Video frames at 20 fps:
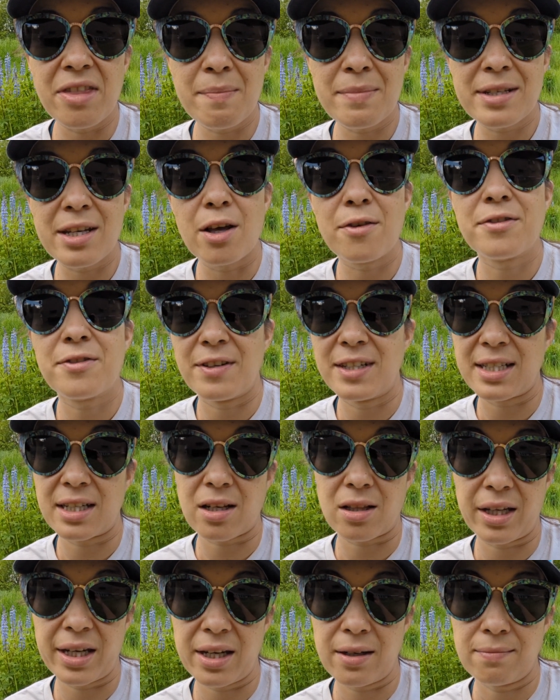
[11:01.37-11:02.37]
themselves
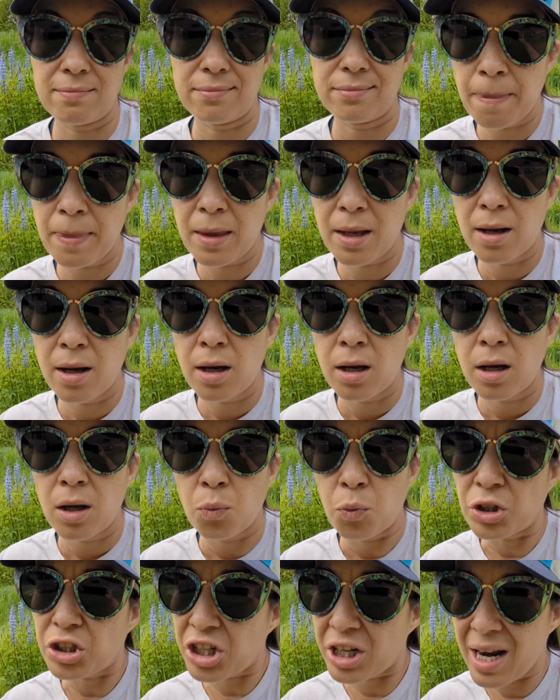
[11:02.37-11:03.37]
physically,
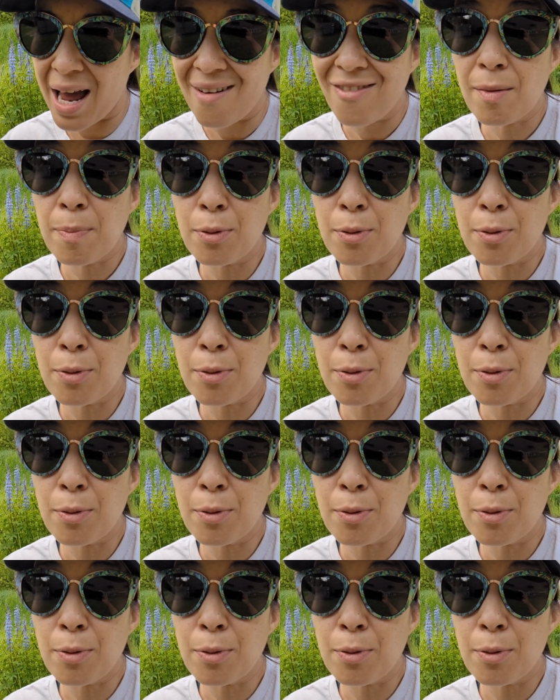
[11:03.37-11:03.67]
which can have